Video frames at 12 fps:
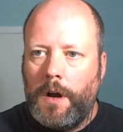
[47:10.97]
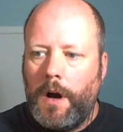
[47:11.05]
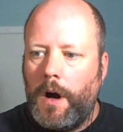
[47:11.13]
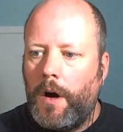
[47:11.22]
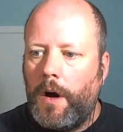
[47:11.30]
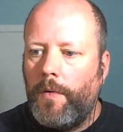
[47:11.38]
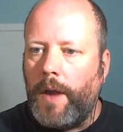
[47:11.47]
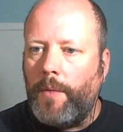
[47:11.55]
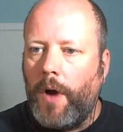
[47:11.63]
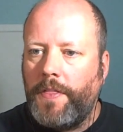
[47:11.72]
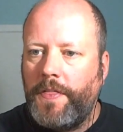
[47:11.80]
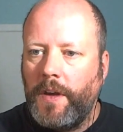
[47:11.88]
All right.
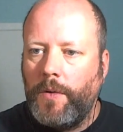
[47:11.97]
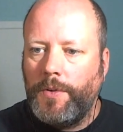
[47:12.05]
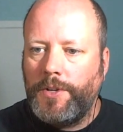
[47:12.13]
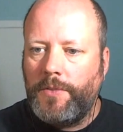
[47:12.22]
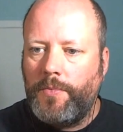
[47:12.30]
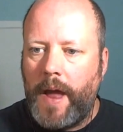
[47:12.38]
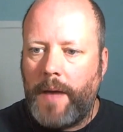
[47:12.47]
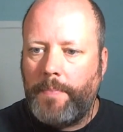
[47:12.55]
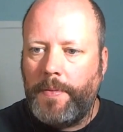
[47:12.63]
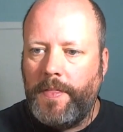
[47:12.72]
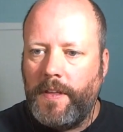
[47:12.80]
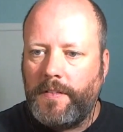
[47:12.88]
Well, I think we should wrap
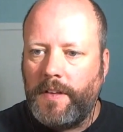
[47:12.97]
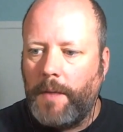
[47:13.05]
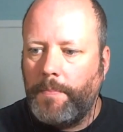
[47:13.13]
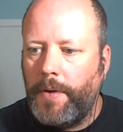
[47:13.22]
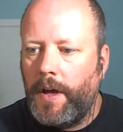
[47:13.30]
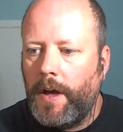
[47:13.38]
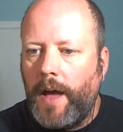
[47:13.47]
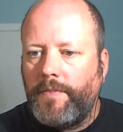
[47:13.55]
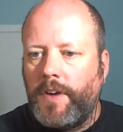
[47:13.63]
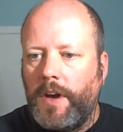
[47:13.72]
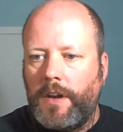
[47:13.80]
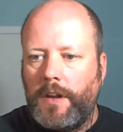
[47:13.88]
this up.
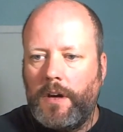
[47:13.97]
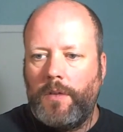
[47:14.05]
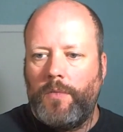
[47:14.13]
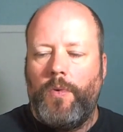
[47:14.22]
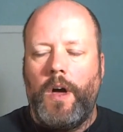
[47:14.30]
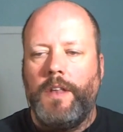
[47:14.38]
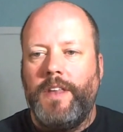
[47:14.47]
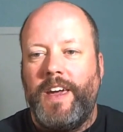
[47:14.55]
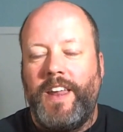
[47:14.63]
I've got to run, and